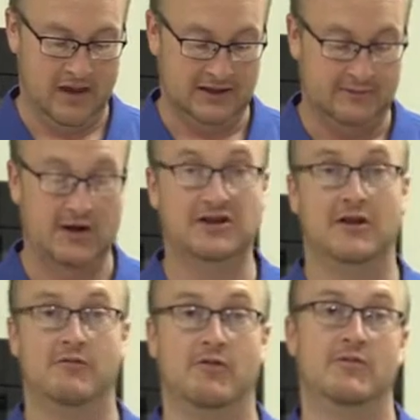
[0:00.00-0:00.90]

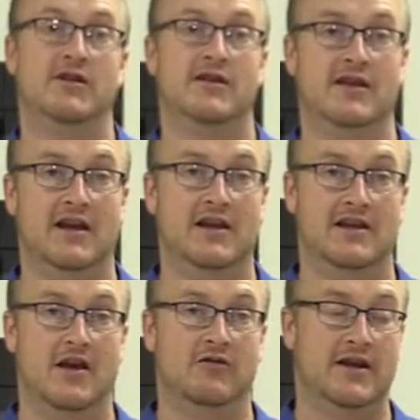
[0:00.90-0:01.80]
especially when we get to
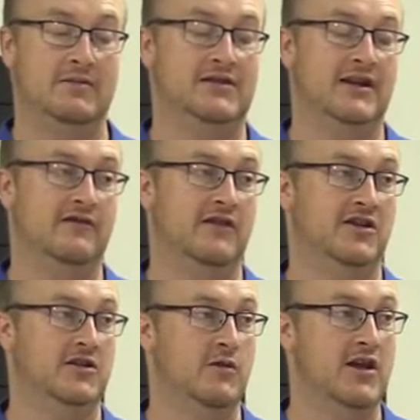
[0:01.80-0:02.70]
go deep sea
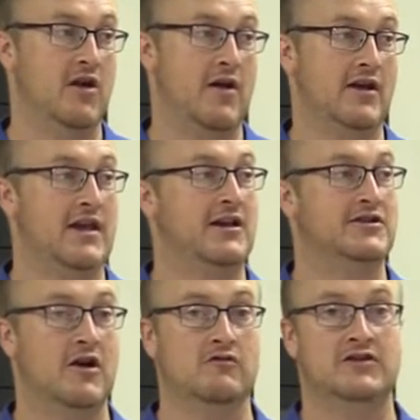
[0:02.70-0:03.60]
fishing, we go out and
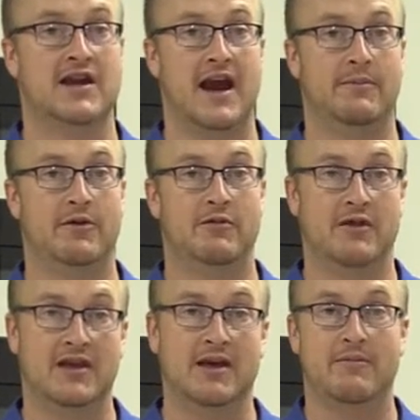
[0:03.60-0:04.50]
catch our own snapper,
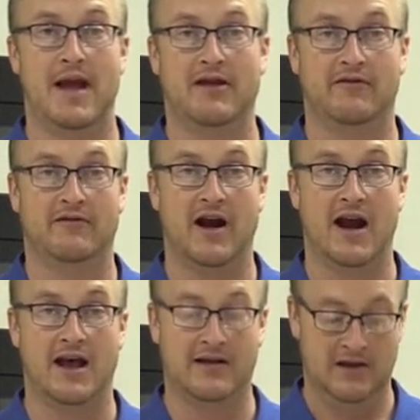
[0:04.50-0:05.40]
we'd come back and
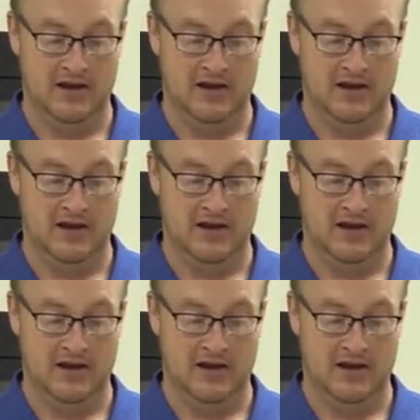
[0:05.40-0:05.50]
fry